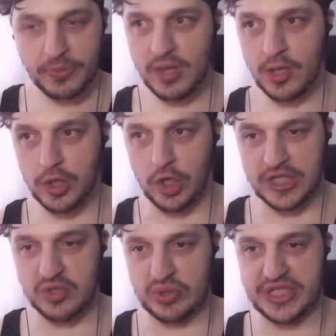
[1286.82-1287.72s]
God,
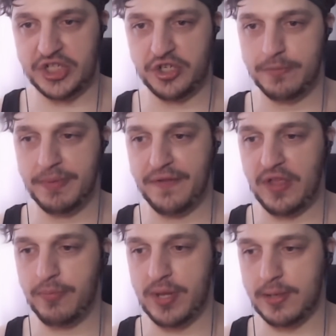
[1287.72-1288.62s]
this was such a good
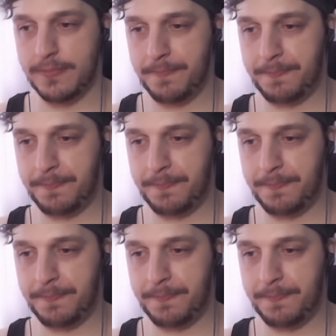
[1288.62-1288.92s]
birthday present.